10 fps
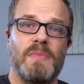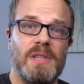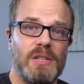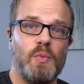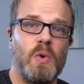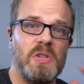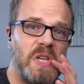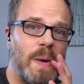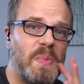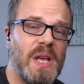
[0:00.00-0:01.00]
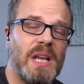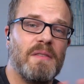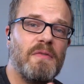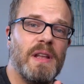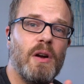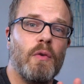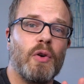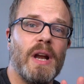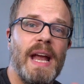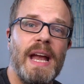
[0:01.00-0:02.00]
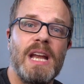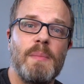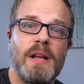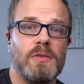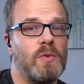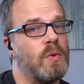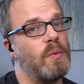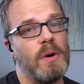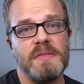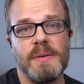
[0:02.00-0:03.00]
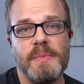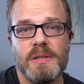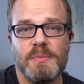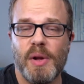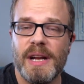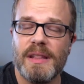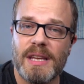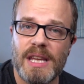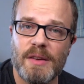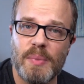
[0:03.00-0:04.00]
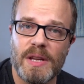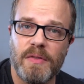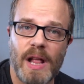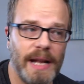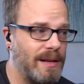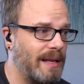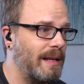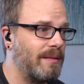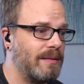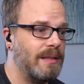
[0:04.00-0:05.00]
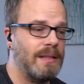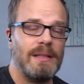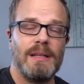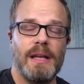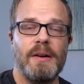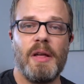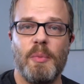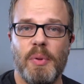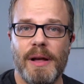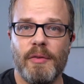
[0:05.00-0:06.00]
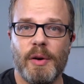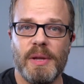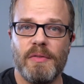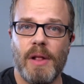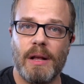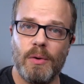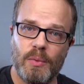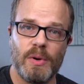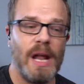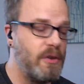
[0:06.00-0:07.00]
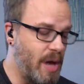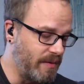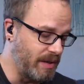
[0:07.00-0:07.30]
this one shape that can fit over any major chord. What if somebody is playing in the key of B flat and you're like, I don't, I don't know how to play over a B flat chord. Well, now you have